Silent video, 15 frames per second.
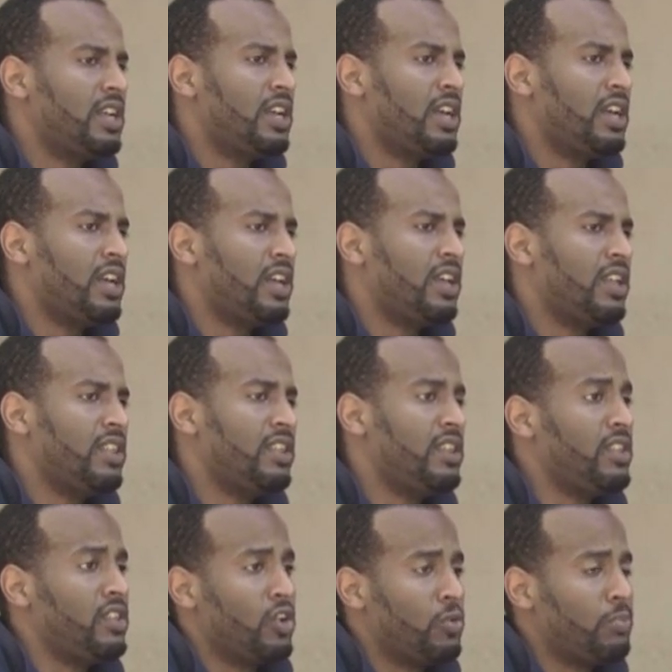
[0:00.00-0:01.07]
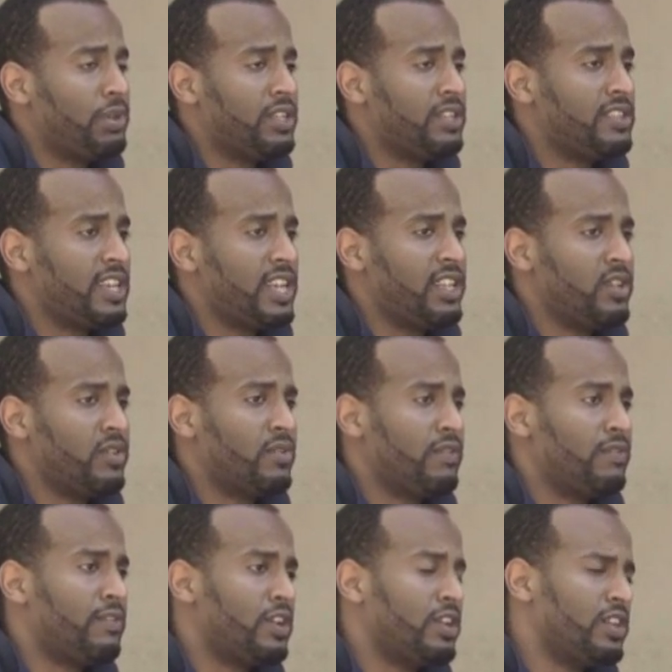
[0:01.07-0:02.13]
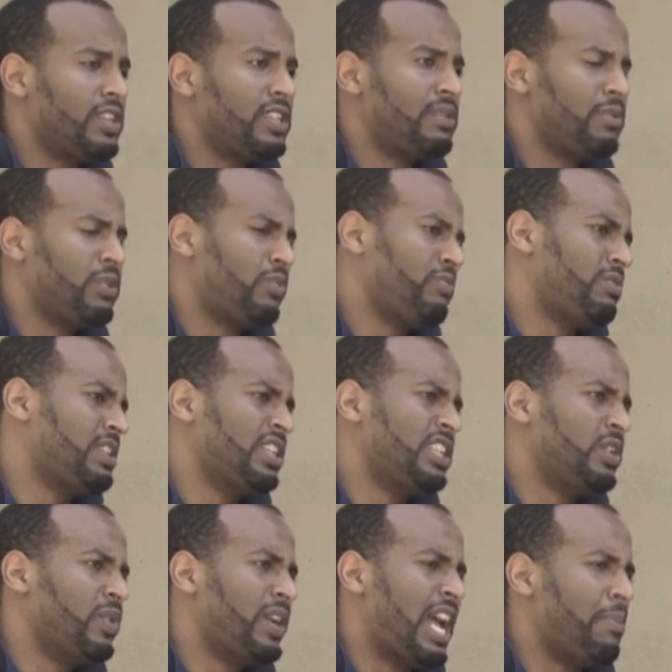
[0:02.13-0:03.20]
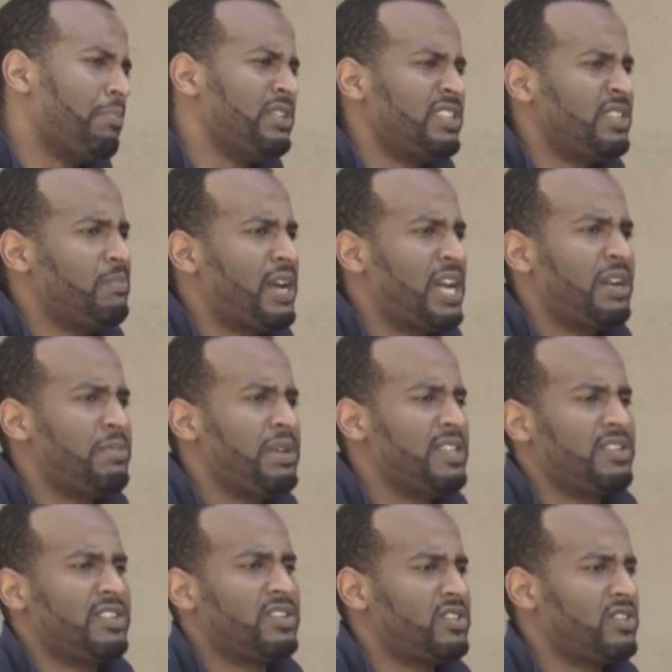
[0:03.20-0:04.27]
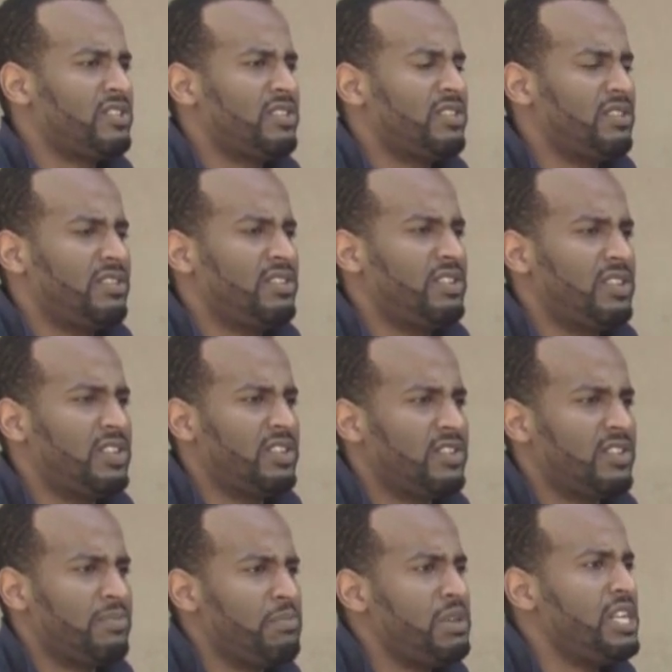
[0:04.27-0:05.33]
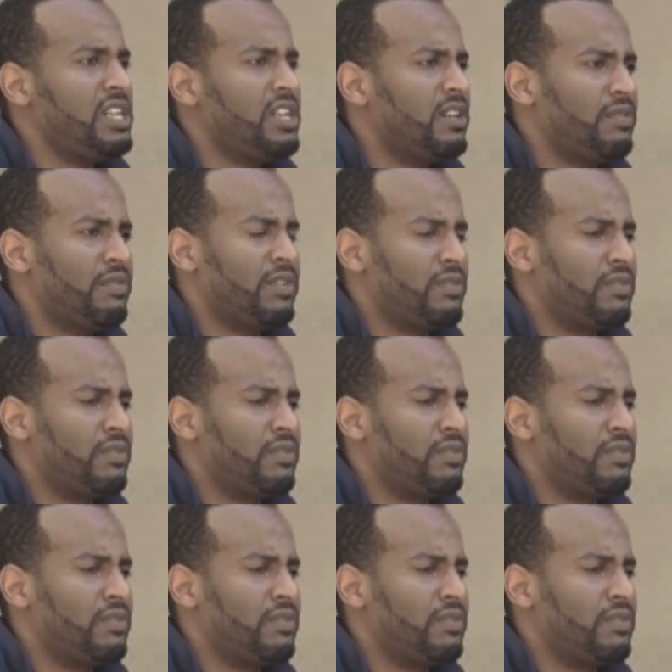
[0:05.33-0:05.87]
The Ethiopians say the reverse. But essentially what happens in Badame is there's a meeting